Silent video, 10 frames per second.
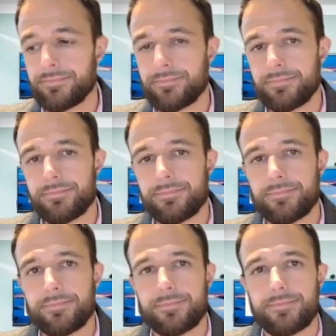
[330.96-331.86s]

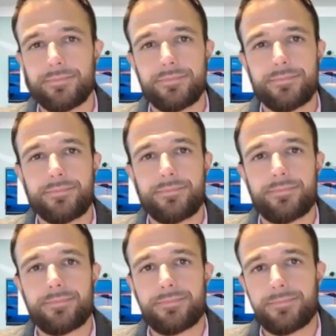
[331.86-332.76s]

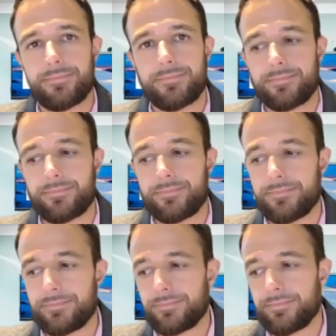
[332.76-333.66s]

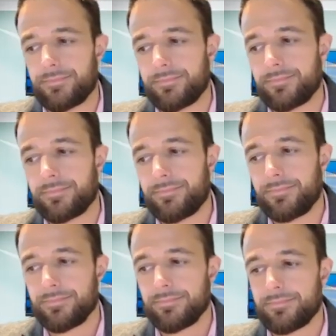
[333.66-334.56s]

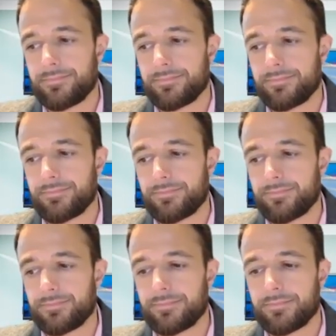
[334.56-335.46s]

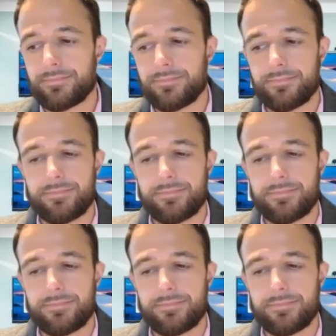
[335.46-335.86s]
No words are spoken by the person on screen.